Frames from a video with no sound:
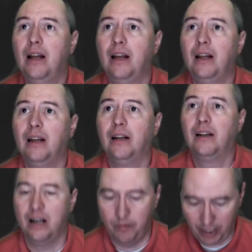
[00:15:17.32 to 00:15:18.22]
And
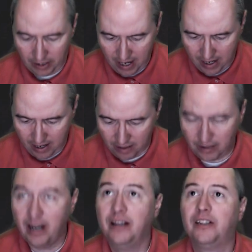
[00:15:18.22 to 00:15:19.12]
comment that out.
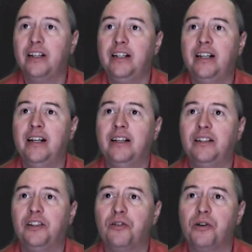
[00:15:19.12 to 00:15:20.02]
KC
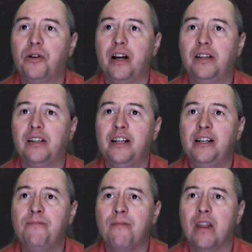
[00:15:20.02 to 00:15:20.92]
again, Control
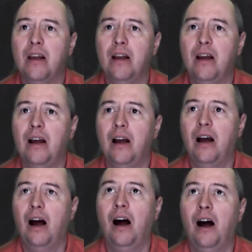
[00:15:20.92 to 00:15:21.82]
KC.
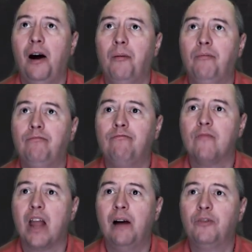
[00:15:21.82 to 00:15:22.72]
I'm
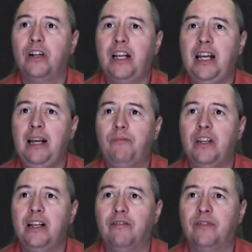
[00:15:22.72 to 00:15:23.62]
gonna keep
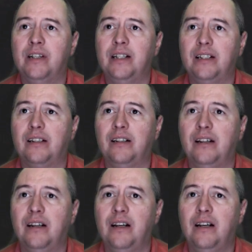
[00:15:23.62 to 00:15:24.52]
the event
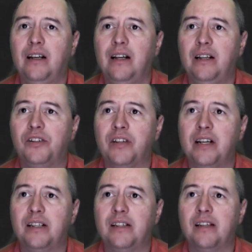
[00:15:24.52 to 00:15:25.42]

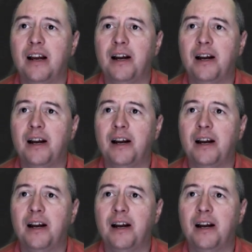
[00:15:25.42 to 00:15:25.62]
since